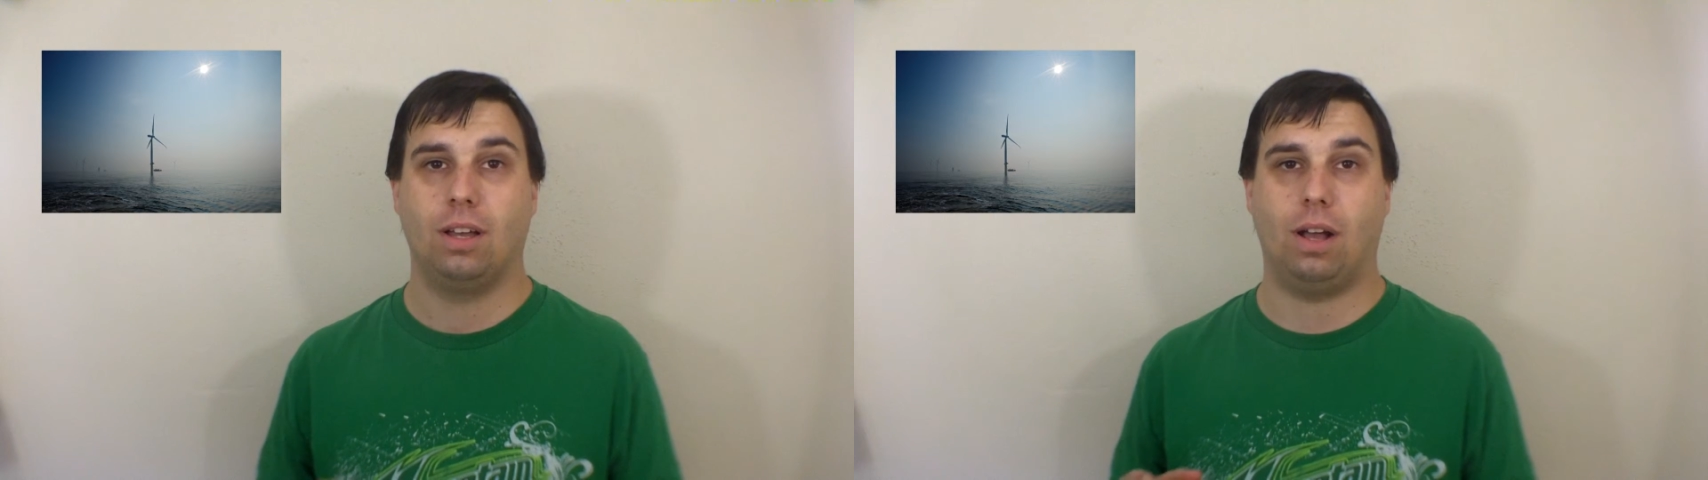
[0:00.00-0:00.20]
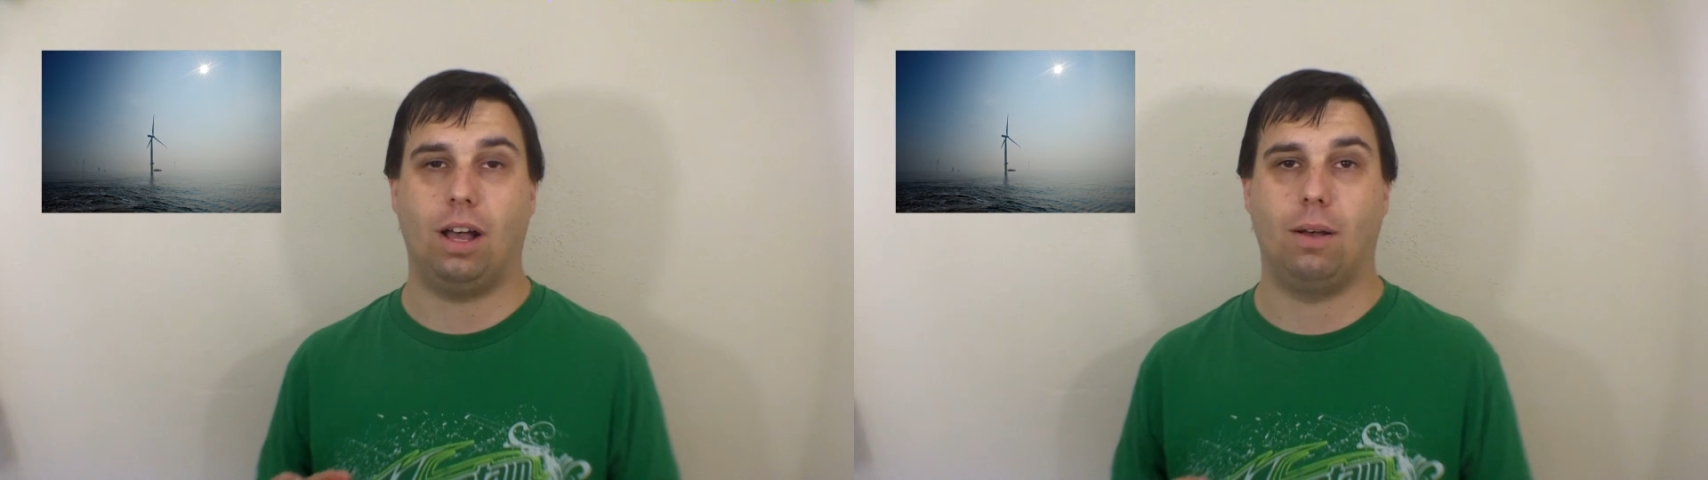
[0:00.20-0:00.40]

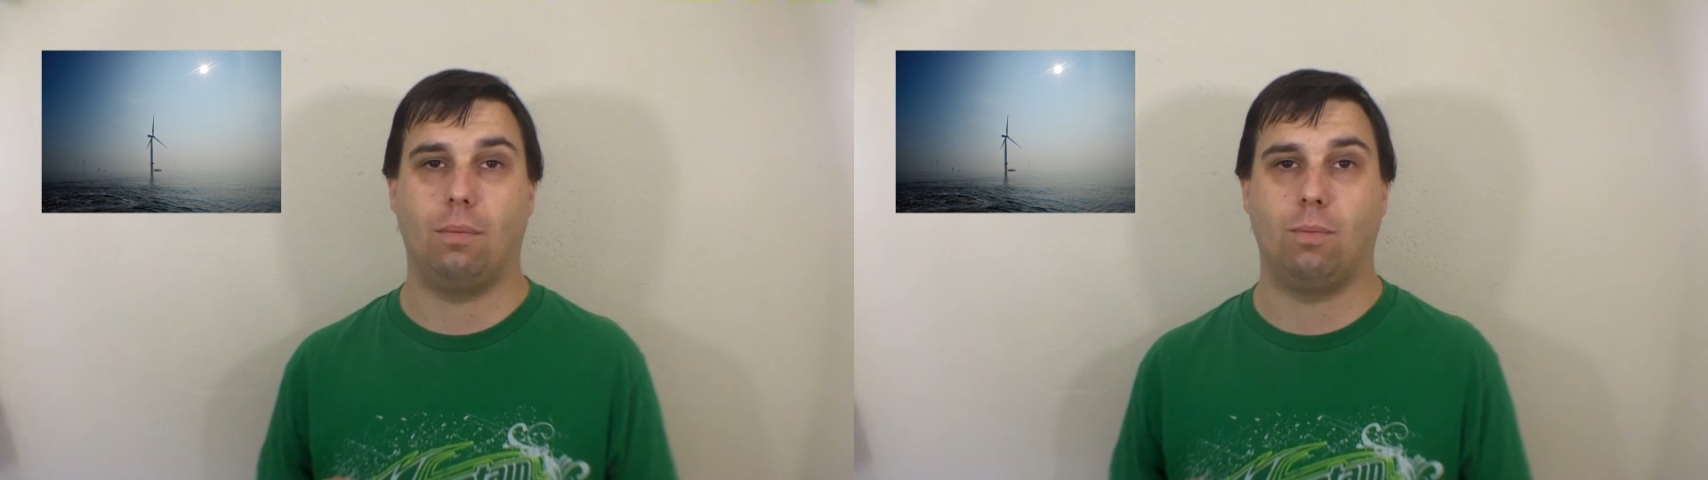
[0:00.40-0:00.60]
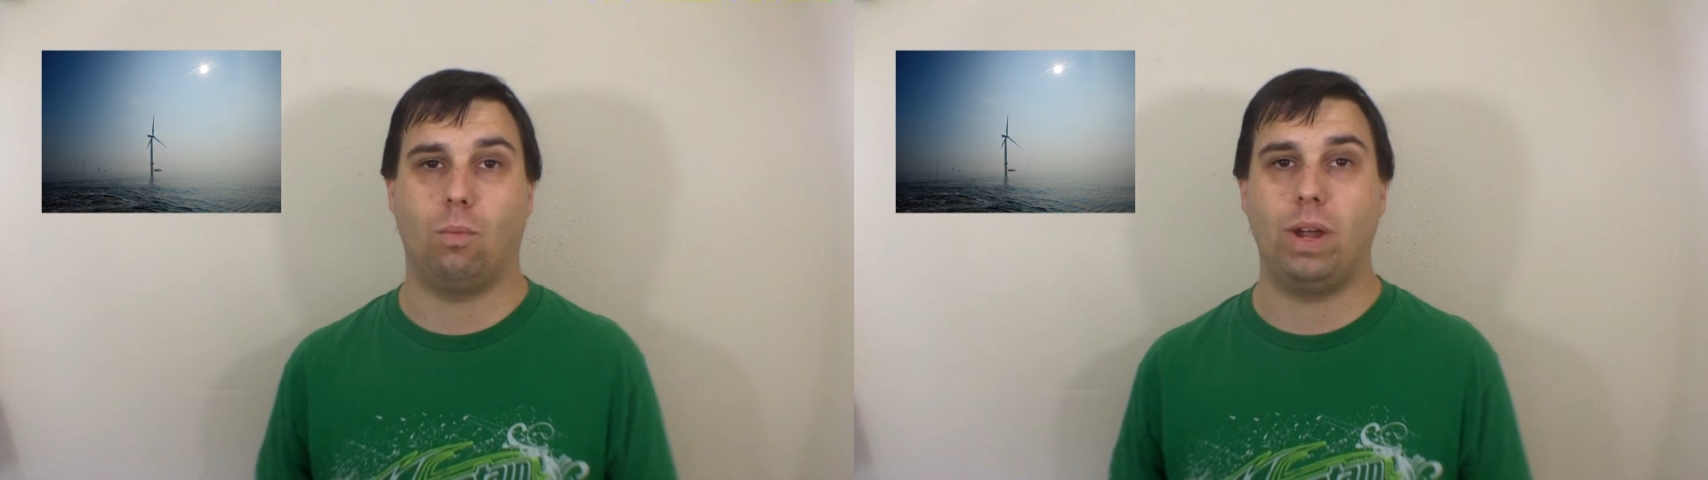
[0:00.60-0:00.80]

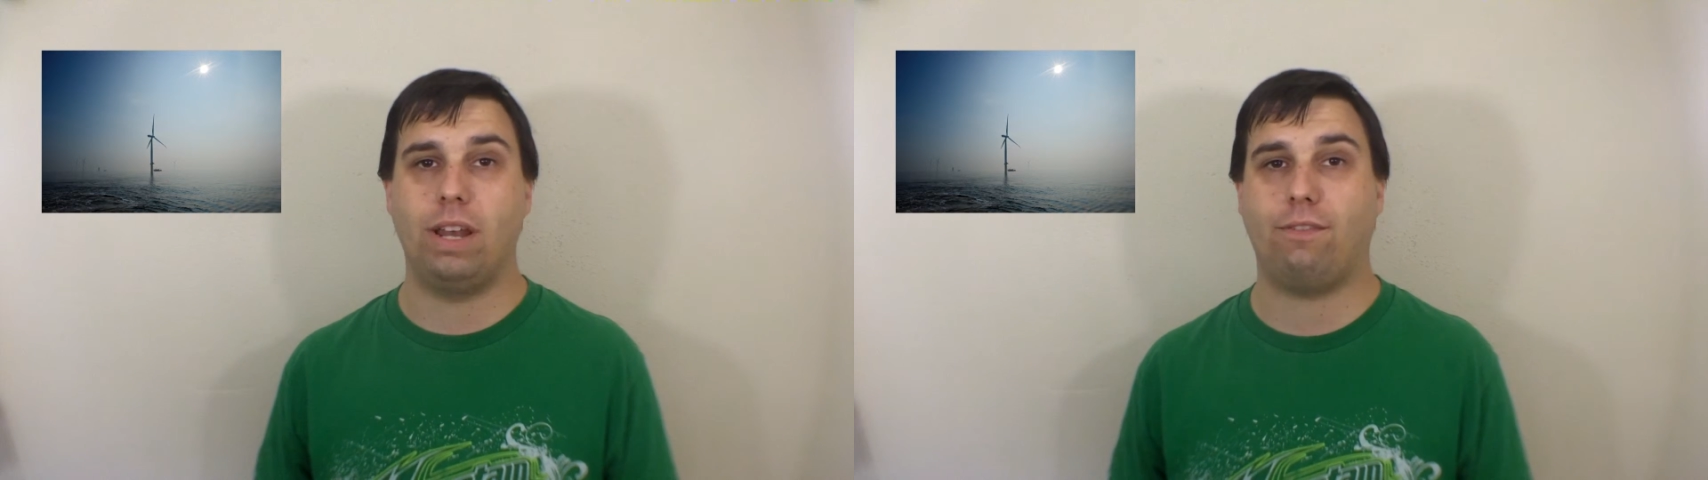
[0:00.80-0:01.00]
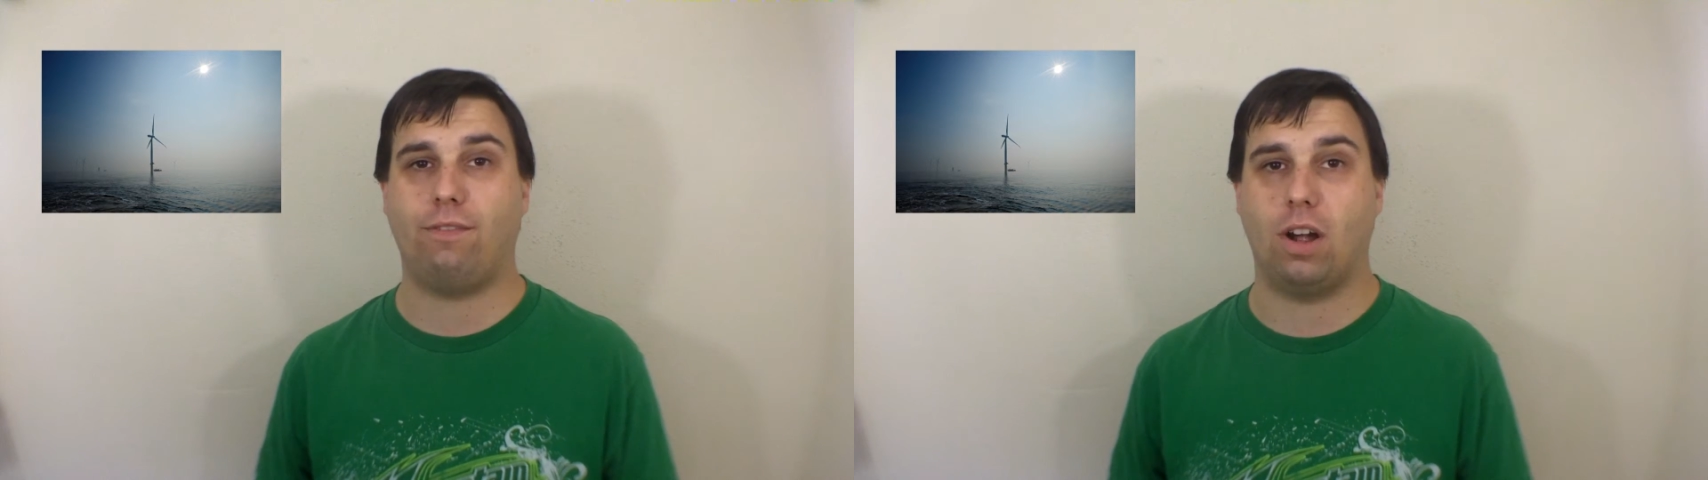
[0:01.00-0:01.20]

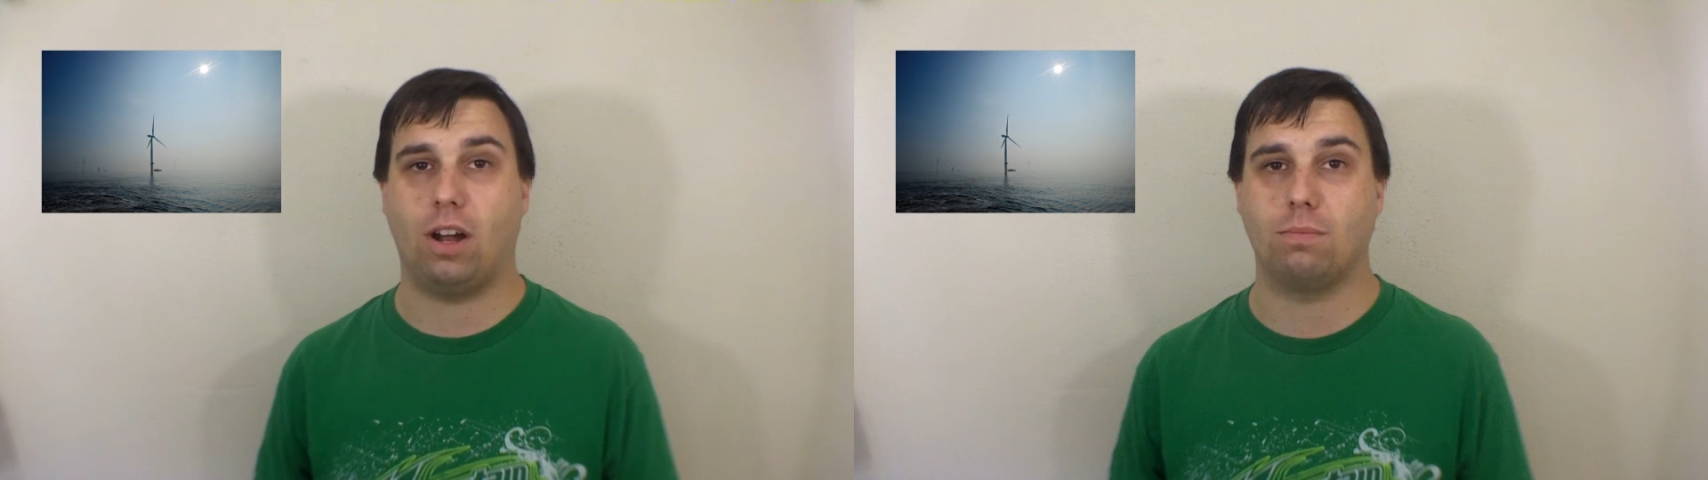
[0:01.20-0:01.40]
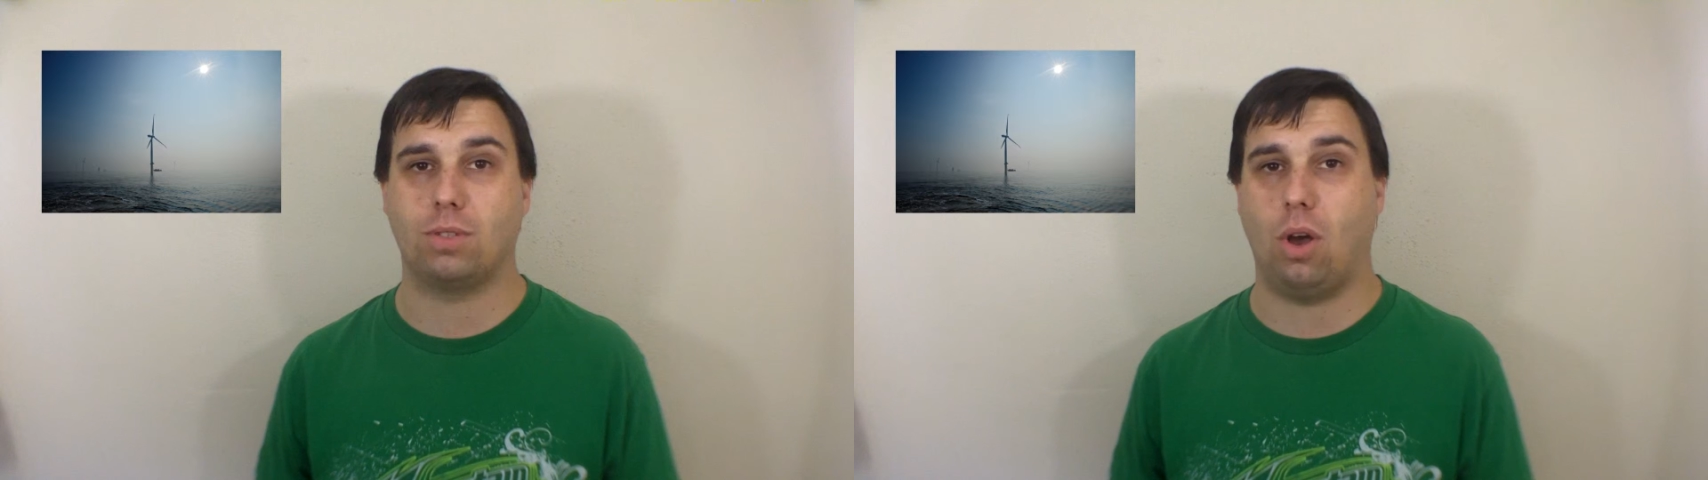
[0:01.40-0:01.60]
wind farms